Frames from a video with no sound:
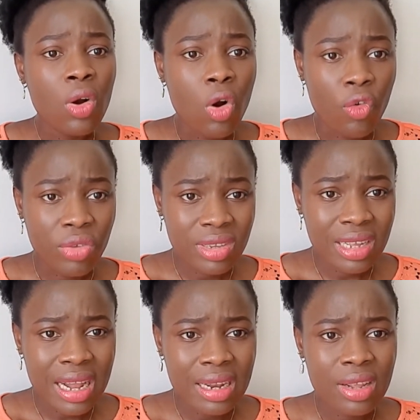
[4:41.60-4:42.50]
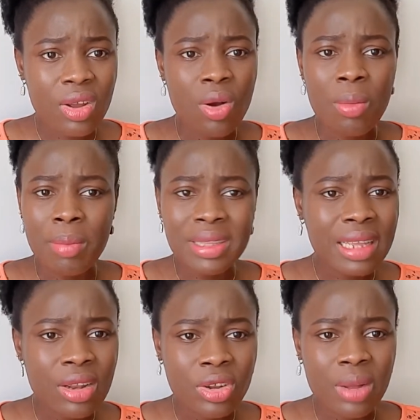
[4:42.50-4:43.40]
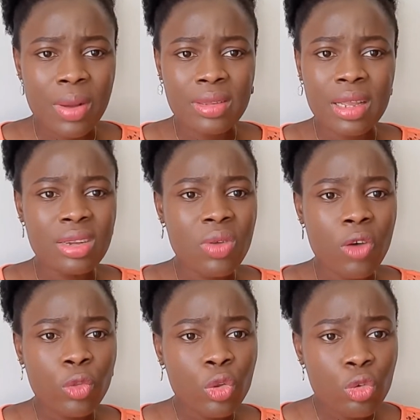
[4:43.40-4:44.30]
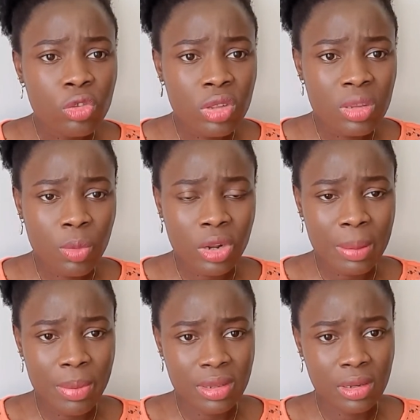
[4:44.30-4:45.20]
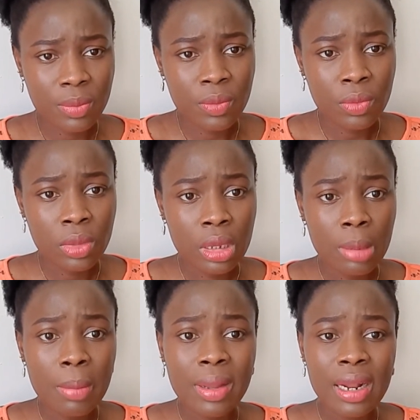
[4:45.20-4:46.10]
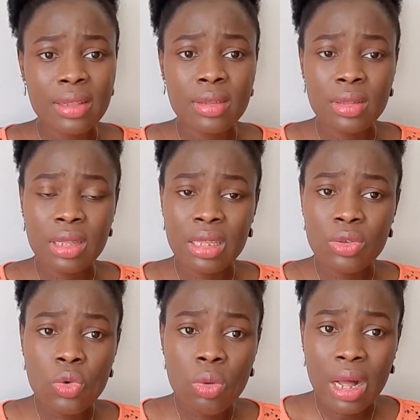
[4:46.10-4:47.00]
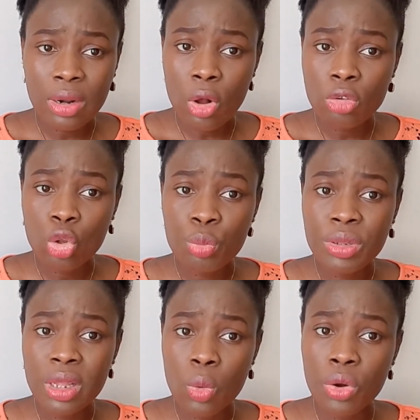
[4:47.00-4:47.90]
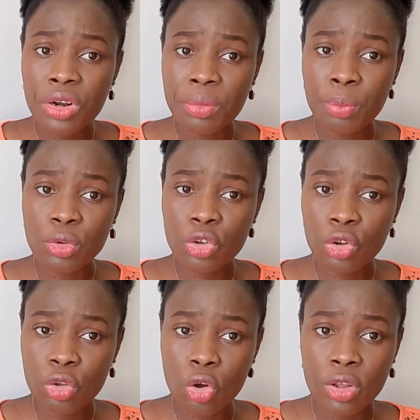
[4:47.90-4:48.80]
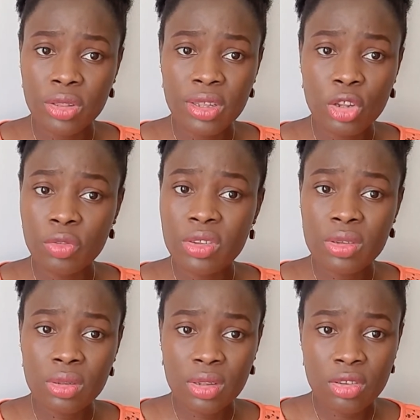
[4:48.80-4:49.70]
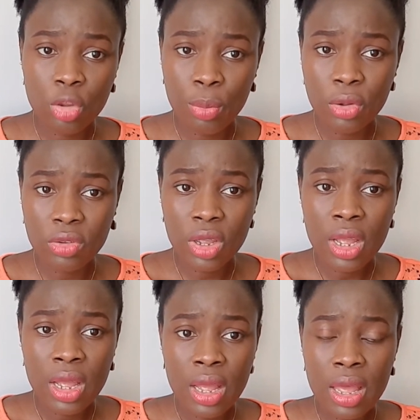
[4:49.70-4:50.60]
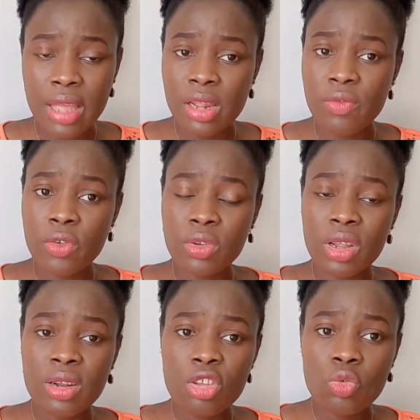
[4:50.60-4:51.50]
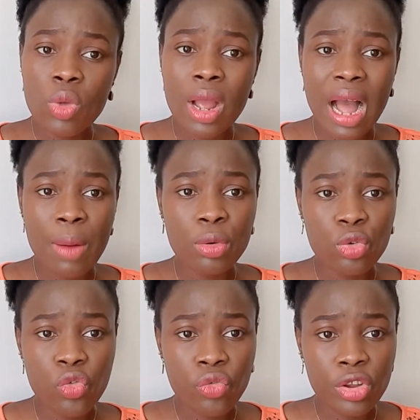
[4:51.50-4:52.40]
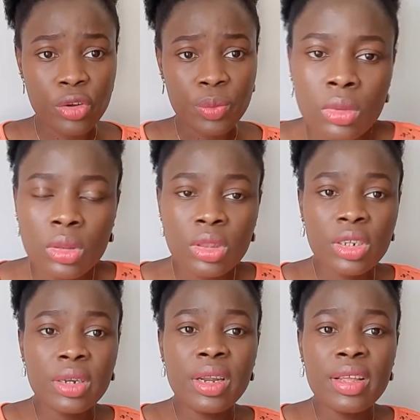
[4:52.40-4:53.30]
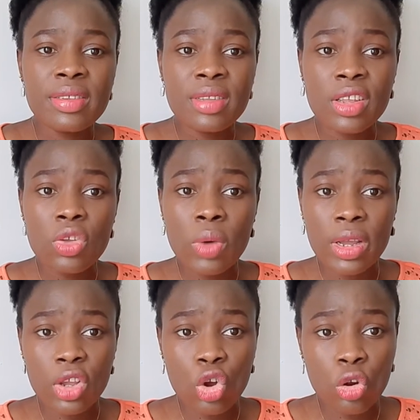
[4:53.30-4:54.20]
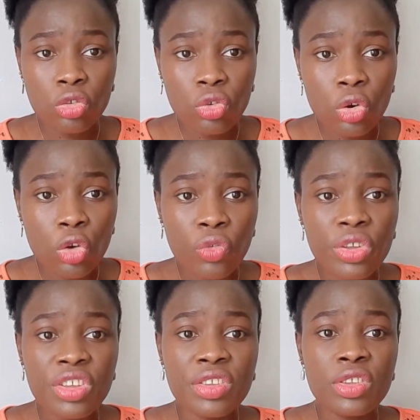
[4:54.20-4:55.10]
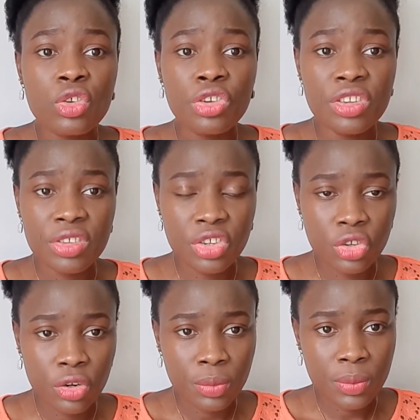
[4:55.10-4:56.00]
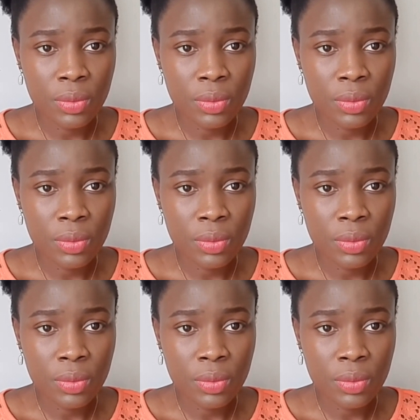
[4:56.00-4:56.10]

or physically, mentally, otherwise, then you have no use to this other person. Remember that you can also be the one in position or in need of this support. And if you're treated this way, how would you feel? The next thing you are in control of is your decision.